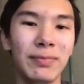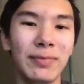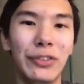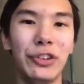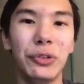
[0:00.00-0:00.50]

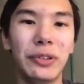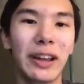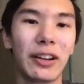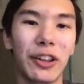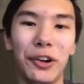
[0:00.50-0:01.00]
If you do
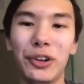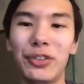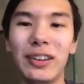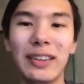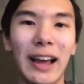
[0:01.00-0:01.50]
git clone, you've
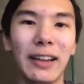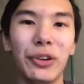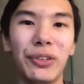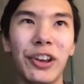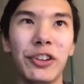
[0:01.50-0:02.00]
seen that
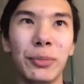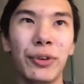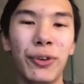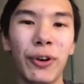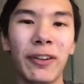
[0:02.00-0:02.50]
notation
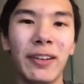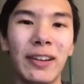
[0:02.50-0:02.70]
before.